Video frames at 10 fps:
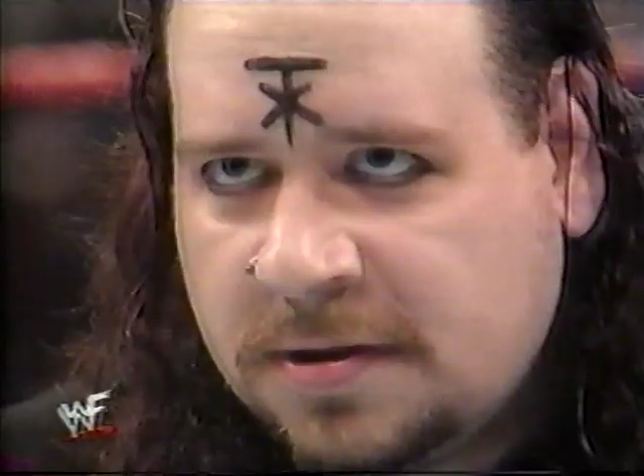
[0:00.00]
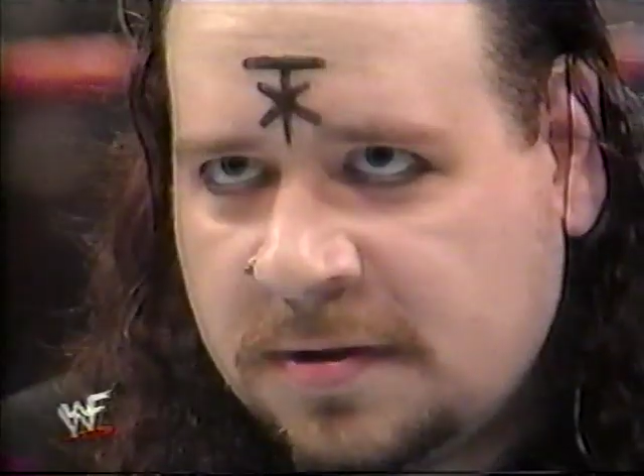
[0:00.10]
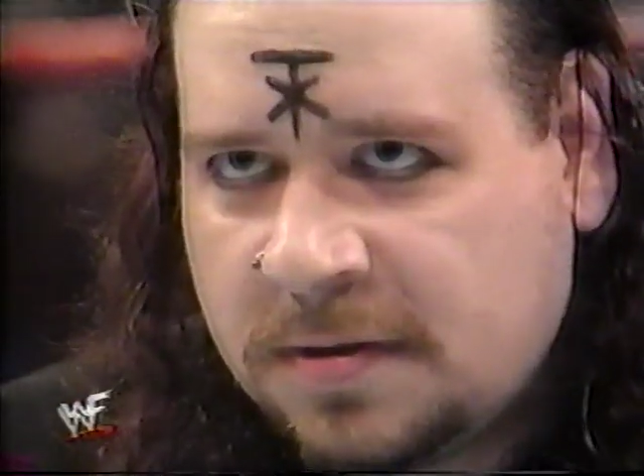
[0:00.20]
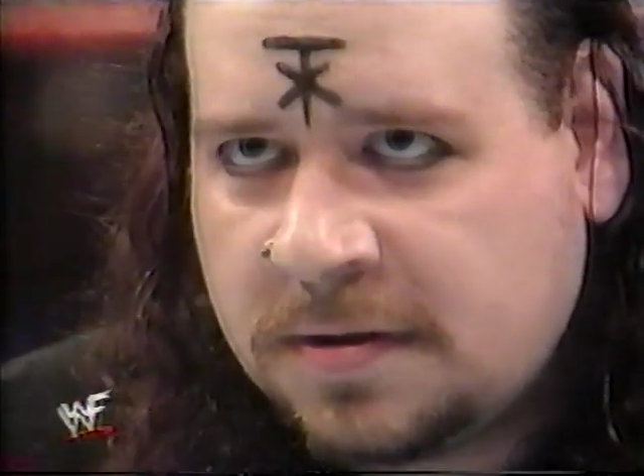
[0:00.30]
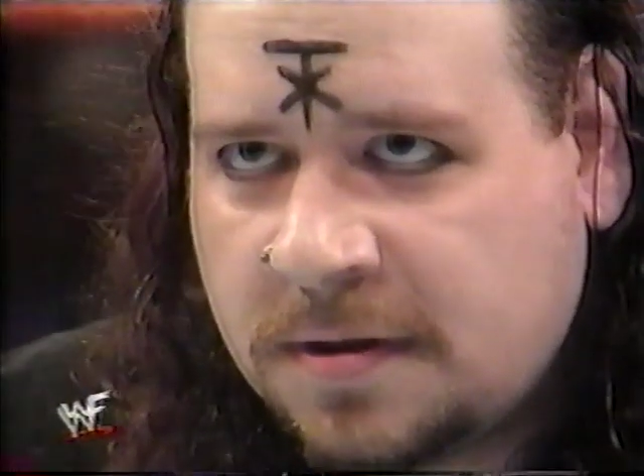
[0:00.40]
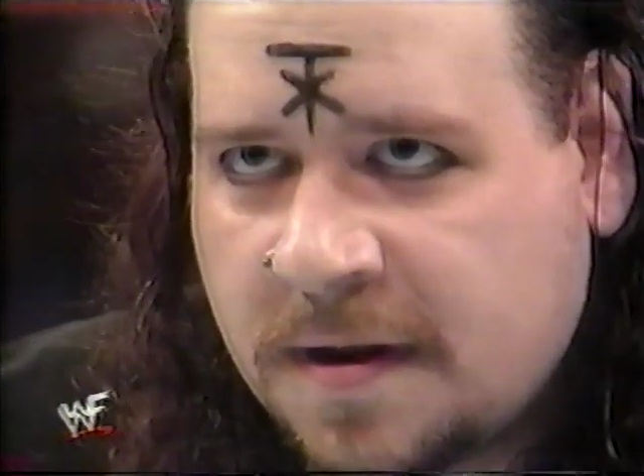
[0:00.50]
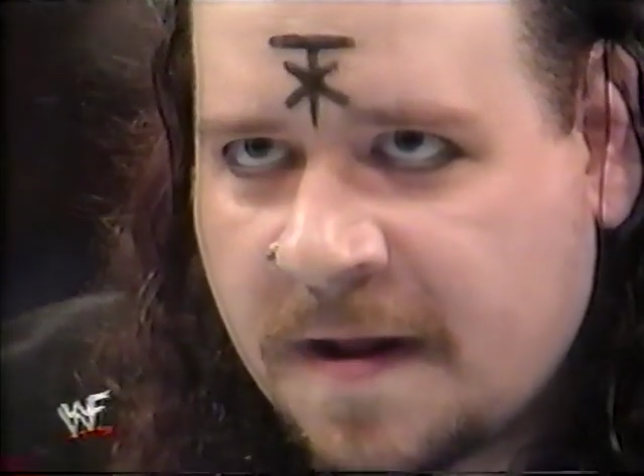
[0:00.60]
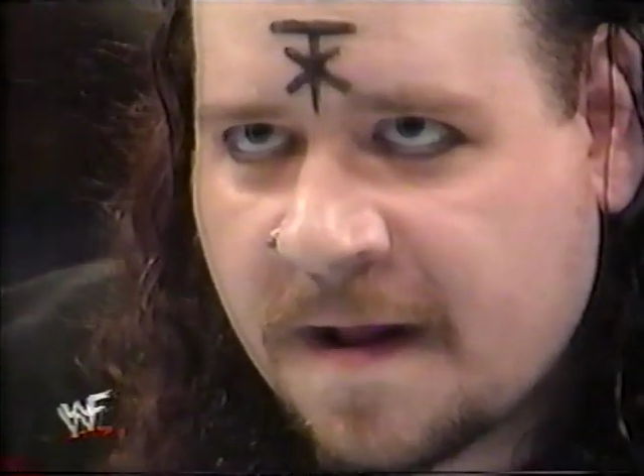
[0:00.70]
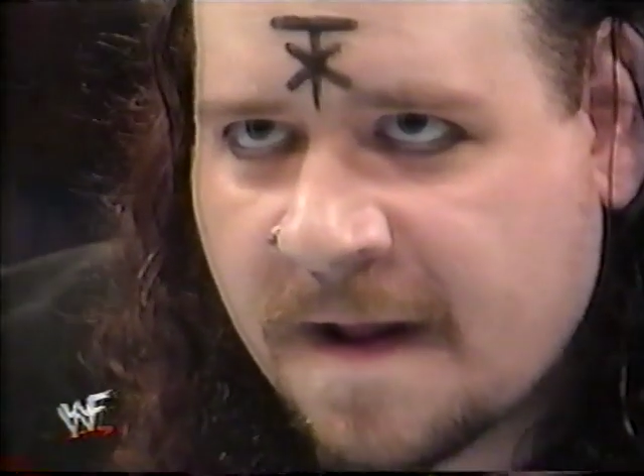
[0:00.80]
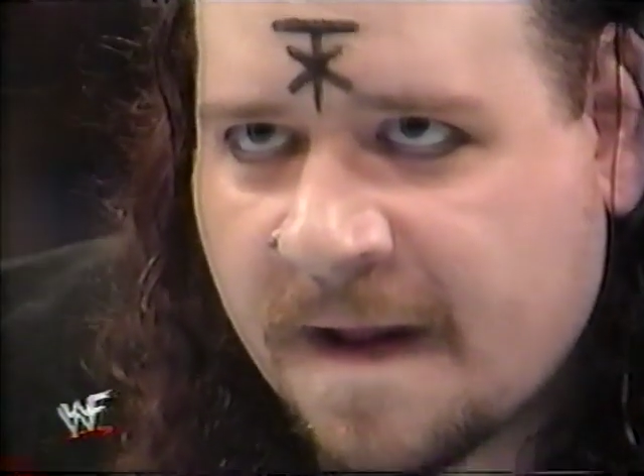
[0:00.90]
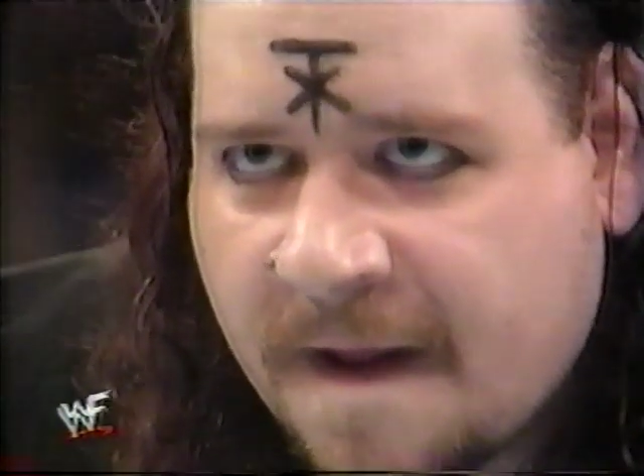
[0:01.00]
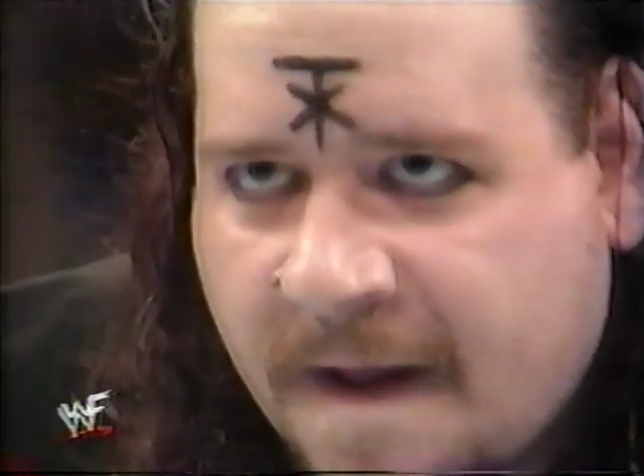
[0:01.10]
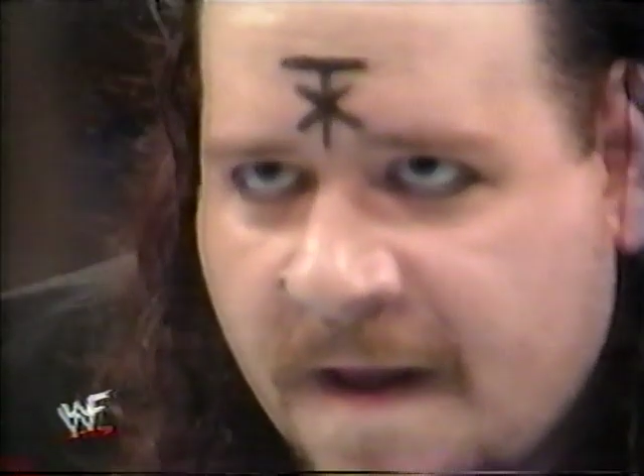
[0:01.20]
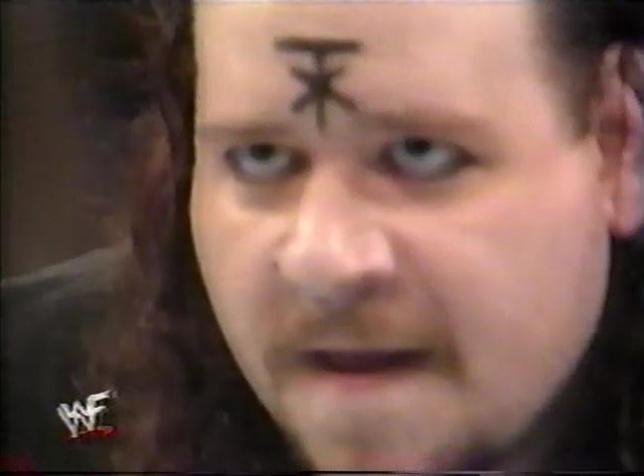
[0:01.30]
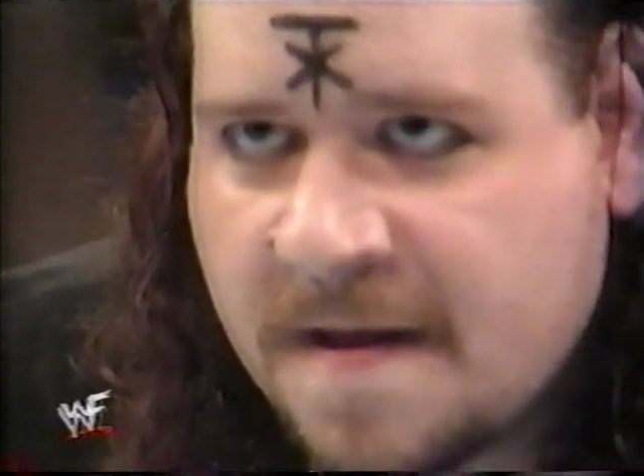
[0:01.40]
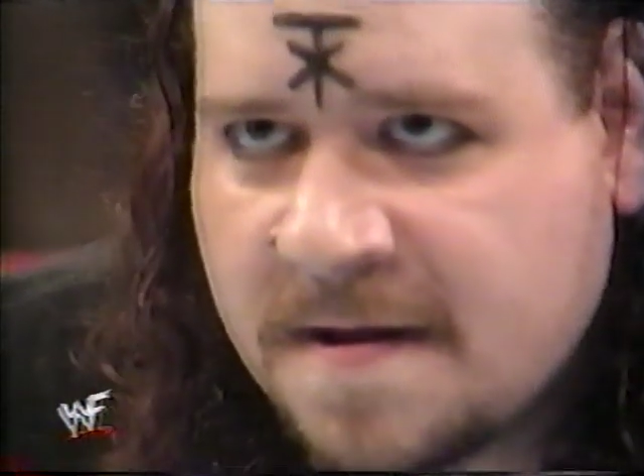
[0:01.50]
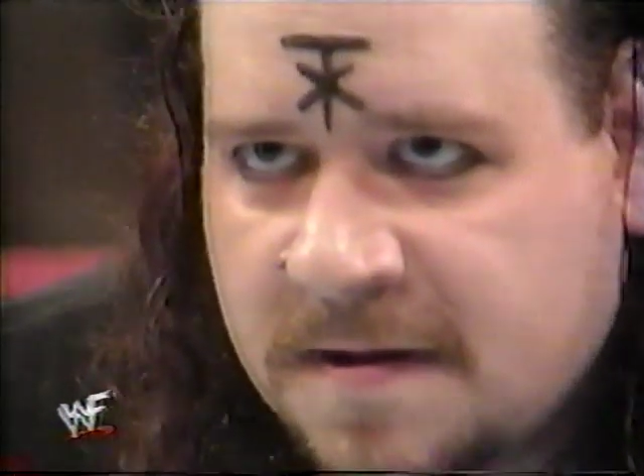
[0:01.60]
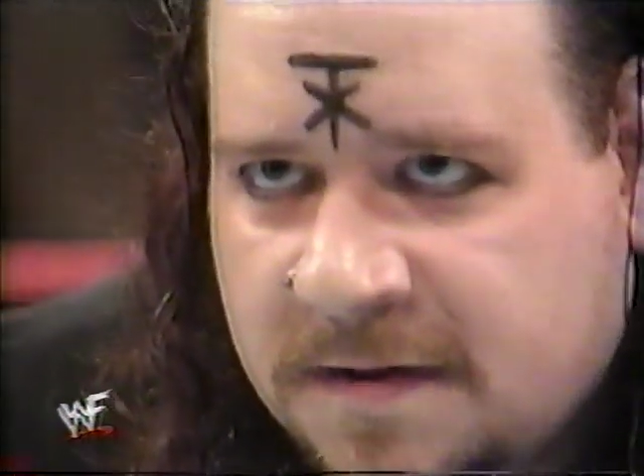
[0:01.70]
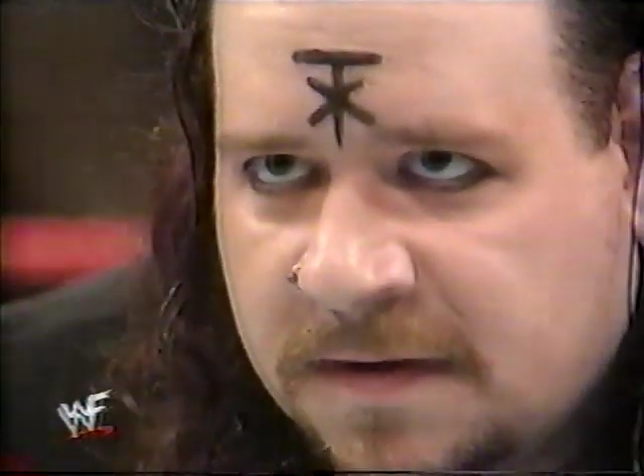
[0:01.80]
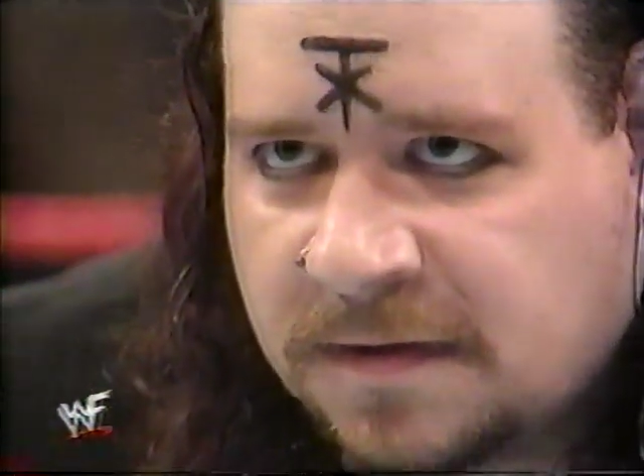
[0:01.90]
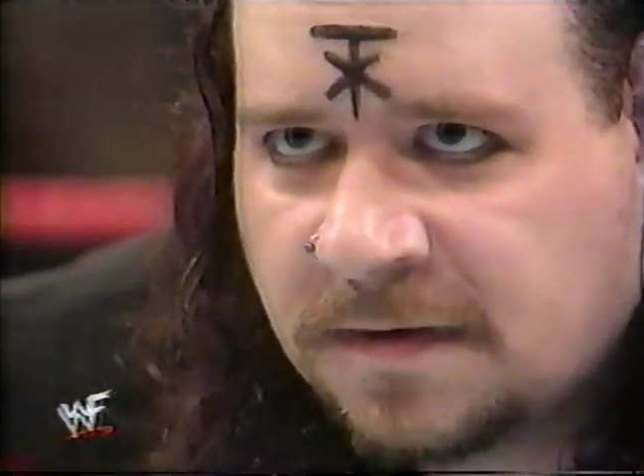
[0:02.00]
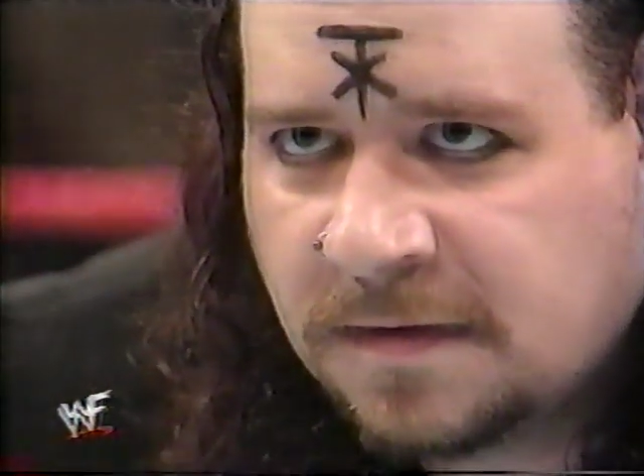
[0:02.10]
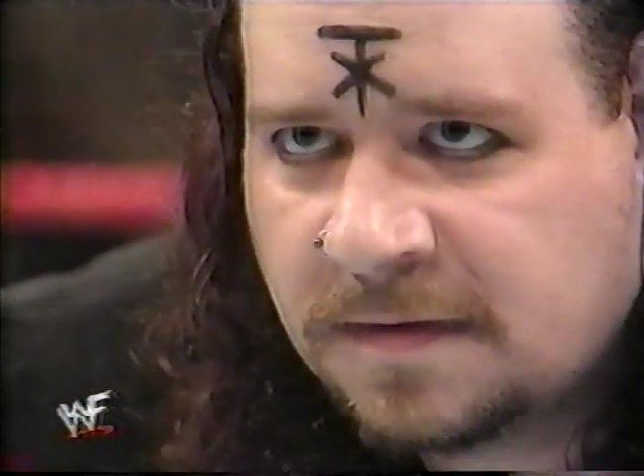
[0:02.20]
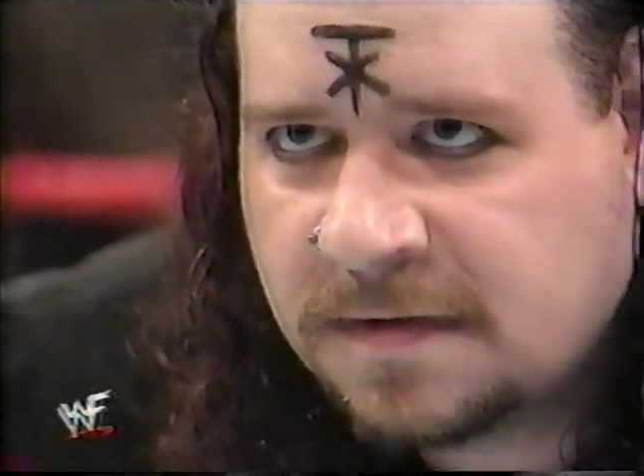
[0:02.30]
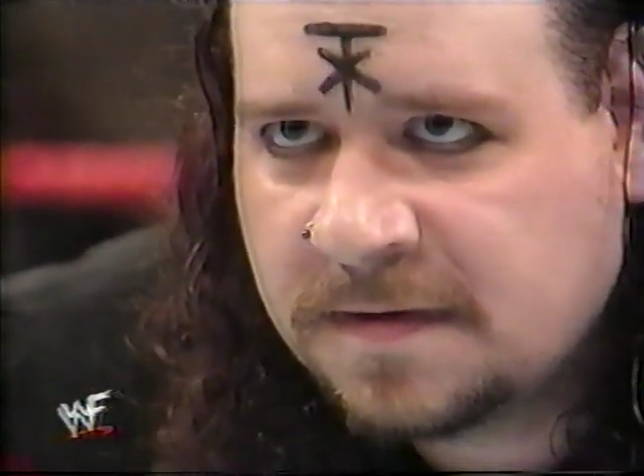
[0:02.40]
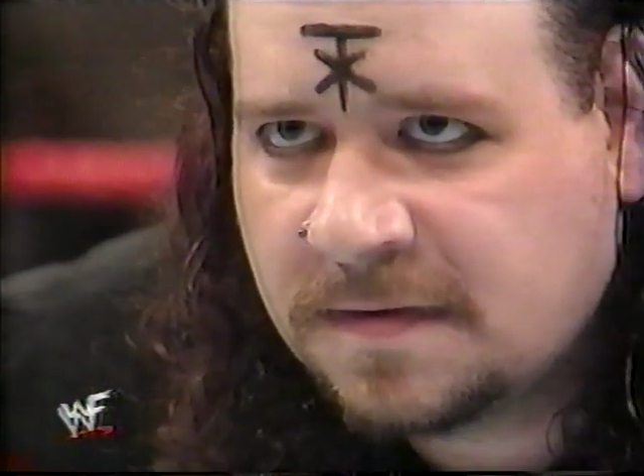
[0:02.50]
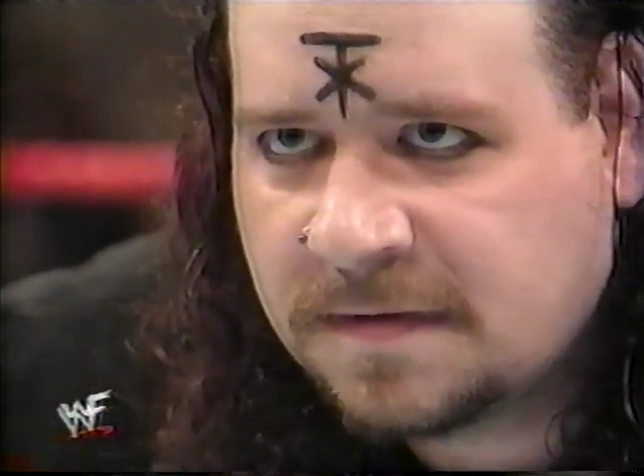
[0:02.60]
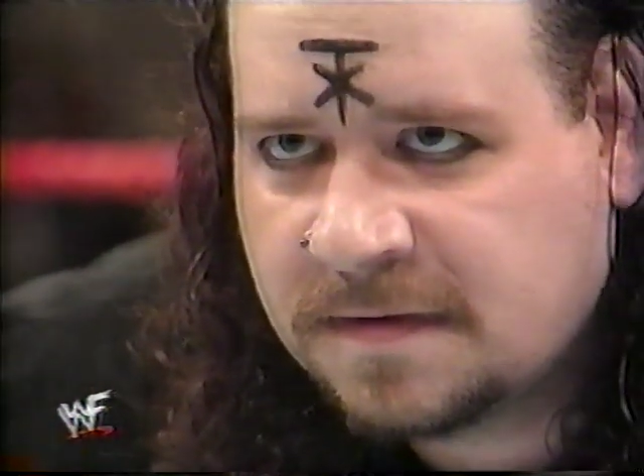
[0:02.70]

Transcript: you what, The Rock meets Austin in two weeks. Two